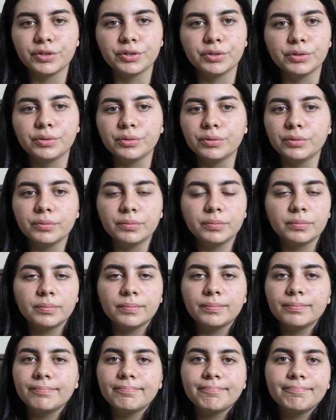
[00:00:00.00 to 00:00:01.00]
to
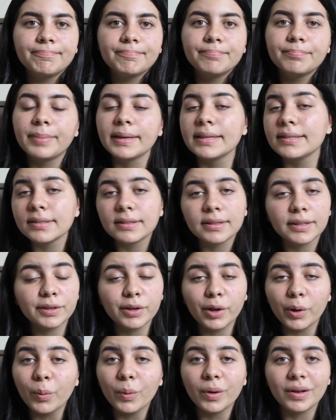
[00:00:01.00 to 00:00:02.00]
basically
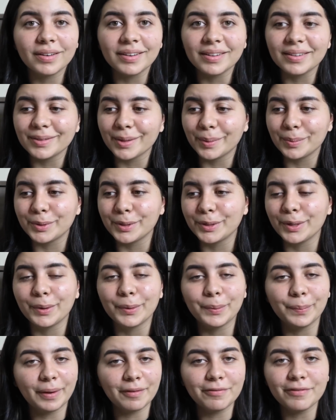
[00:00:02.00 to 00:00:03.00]
no one except, you
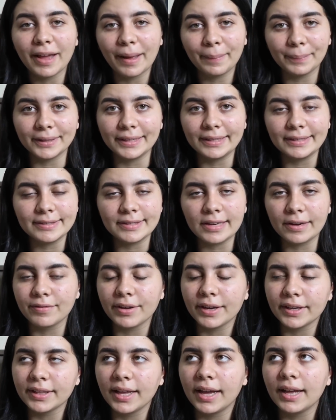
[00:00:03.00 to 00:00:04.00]
know, my family and stuff
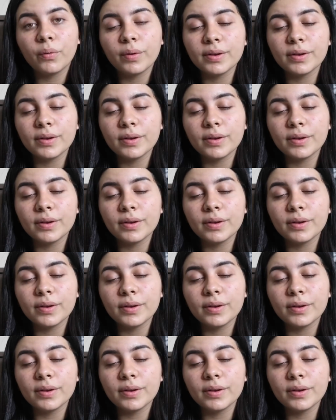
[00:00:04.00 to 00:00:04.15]
like that.